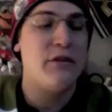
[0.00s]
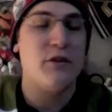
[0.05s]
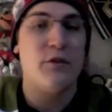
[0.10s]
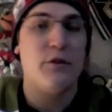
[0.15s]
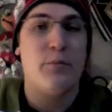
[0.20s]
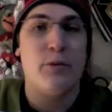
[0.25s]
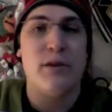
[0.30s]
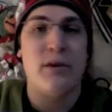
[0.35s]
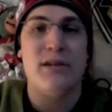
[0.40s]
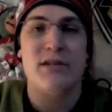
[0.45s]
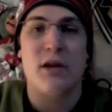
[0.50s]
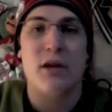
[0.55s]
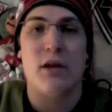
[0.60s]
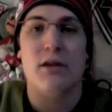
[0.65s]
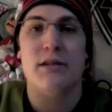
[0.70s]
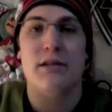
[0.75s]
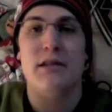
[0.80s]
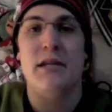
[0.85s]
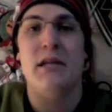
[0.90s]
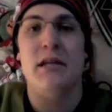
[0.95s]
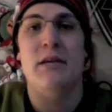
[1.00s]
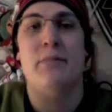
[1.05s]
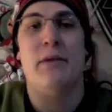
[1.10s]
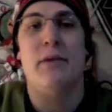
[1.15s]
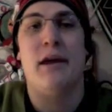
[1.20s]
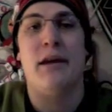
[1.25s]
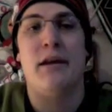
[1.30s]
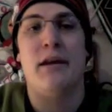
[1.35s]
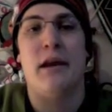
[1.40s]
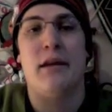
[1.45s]
They're a pretty solid team,
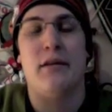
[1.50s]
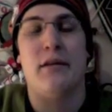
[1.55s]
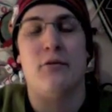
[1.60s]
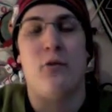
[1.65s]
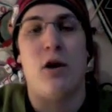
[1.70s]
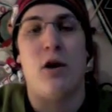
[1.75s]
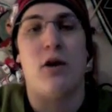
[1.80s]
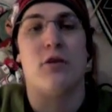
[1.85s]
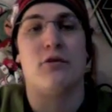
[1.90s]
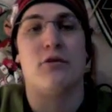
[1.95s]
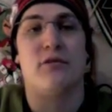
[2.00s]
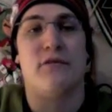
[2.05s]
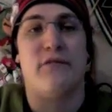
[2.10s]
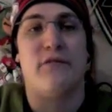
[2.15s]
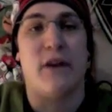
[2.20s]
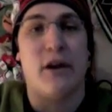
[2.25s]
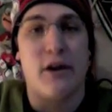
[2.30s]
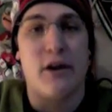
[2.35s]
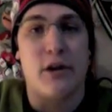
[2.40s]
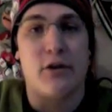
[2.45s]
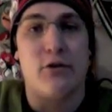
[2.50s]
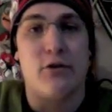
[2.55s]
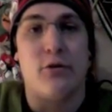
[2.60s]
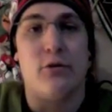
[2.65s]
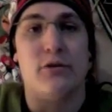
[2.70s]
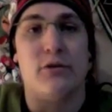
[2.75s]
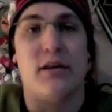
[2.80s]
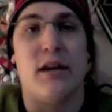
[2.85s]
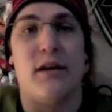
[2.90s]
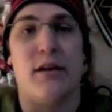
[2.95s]
and, and Luongo's a very good
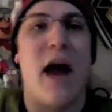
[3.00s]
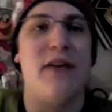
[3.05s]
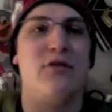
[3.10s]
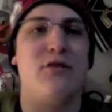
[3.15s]
goaltender.